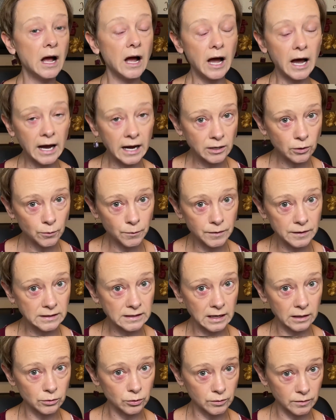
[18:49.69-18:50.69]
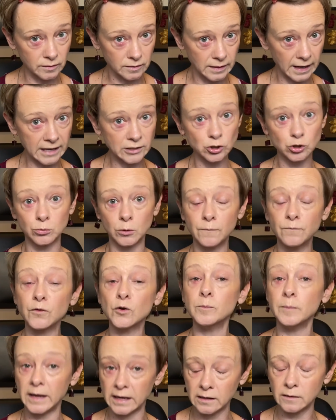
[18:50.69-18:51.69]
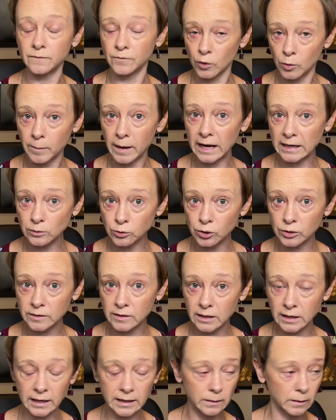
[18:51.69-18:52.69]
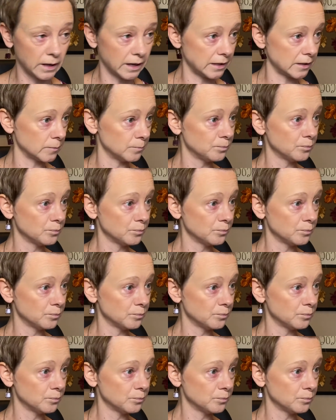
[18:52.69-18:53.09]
I don't think that looks natural for me, for my look that I like.